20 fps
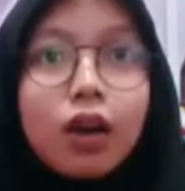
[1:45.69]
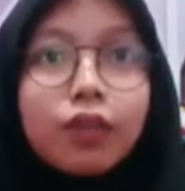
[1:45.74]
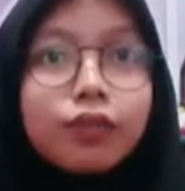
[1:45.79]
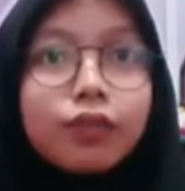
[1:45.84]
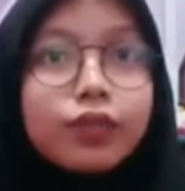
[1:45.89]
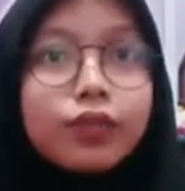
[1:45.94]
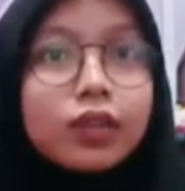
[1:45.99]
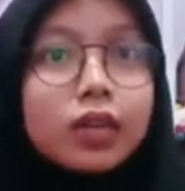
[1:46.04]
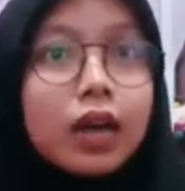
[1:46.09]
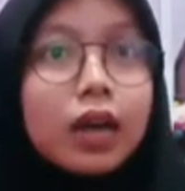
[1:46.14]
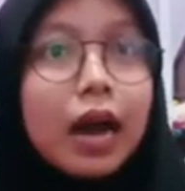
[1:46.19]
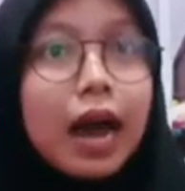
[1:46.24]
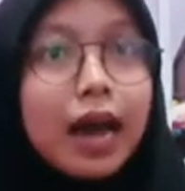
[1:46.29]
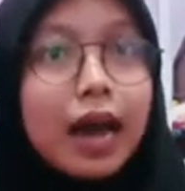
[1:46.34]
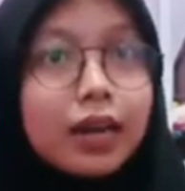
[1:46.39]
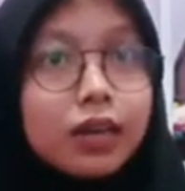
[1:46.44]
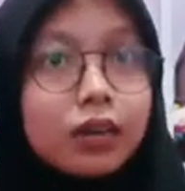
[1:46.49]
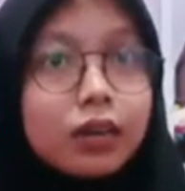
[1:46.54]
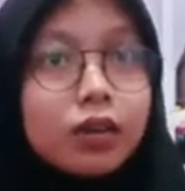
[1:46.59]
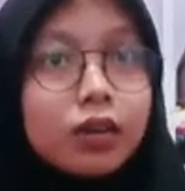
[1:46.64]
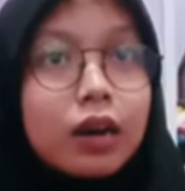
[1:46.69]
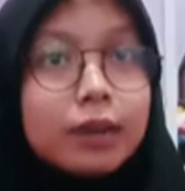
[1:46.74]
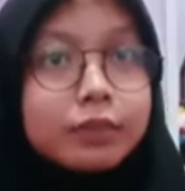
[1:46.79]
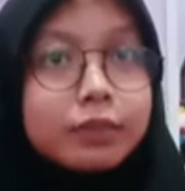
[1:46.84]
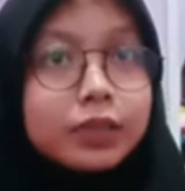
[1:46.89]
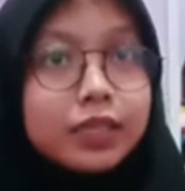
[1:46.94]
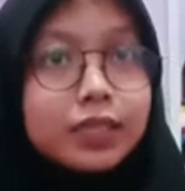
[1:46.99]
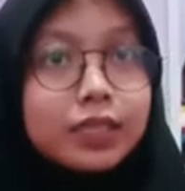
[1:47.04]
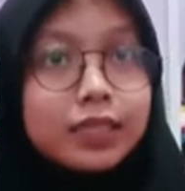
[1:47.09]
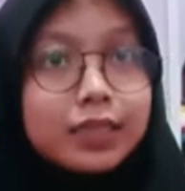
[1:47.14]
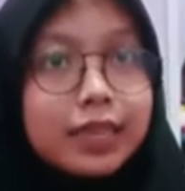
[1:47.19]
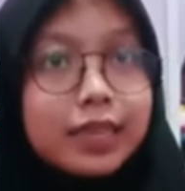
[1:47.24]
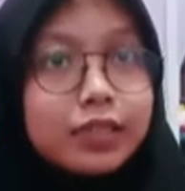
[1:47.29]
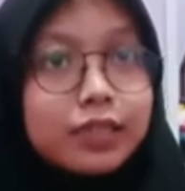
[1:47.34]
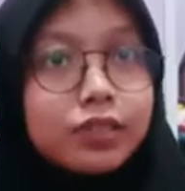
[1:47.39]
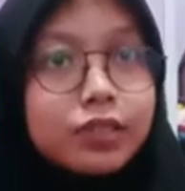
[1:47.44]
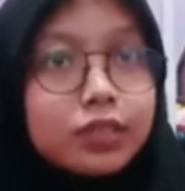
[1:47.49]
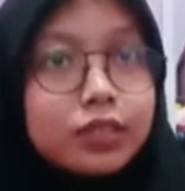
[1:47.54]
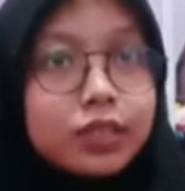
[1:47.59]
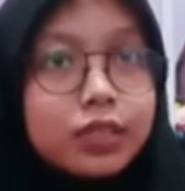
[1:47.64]
the other company
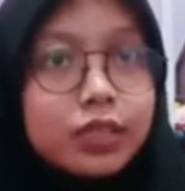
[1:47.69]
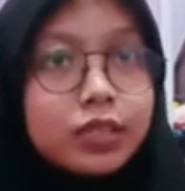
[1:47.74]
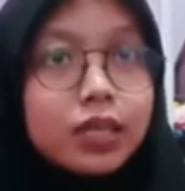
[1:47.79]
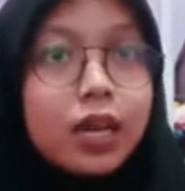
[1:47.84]
stations.